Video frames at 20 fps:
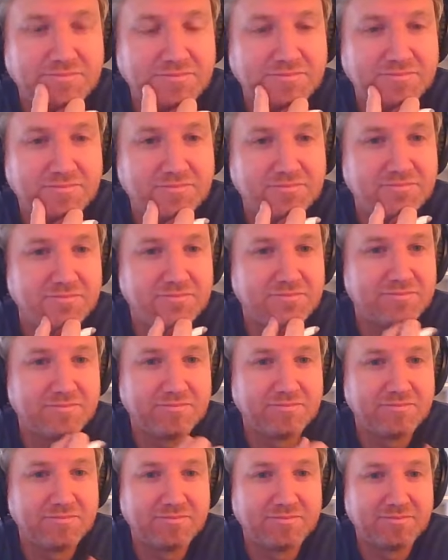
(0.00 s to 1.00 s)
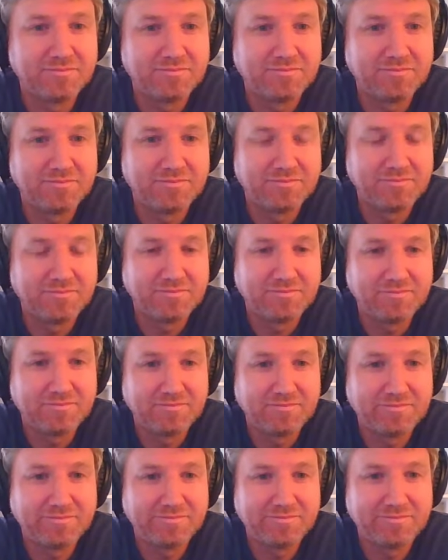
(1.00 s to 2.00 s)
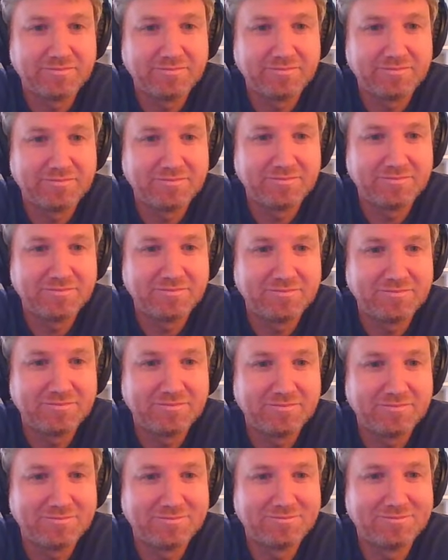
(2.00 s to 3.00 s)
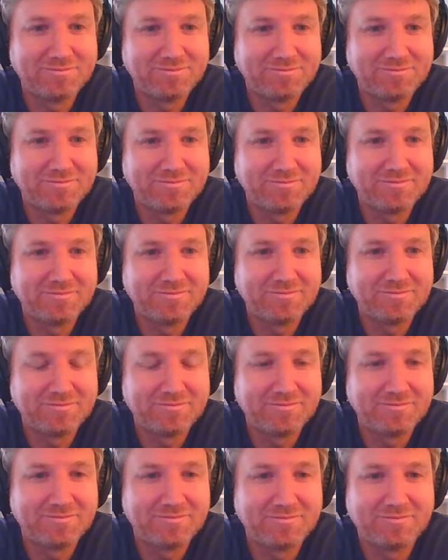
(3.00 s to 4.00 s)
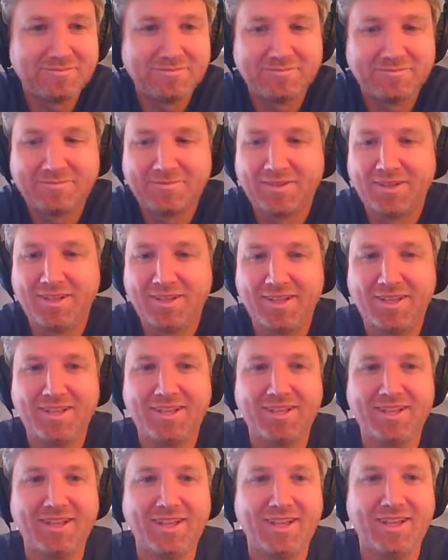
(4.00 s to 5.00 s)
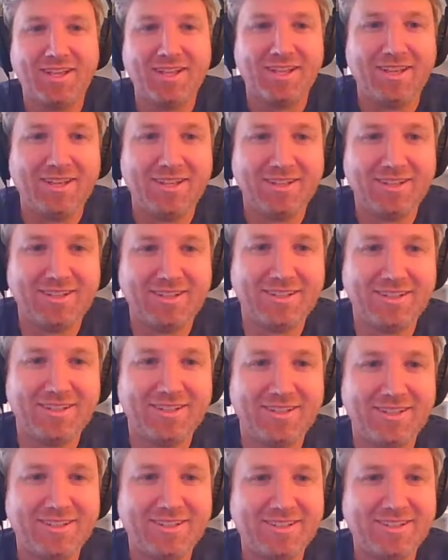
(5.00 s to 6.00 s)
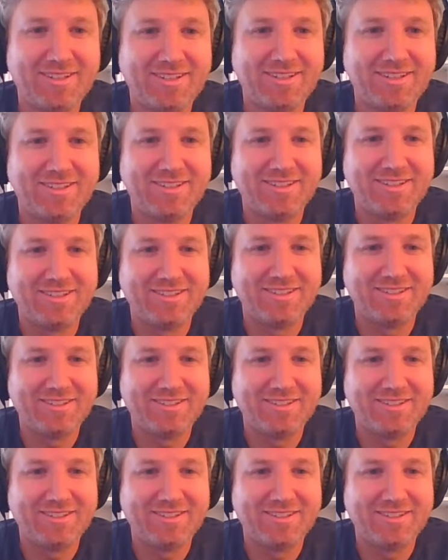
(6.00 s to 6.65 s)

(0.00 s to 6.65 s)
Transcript: (not speaking)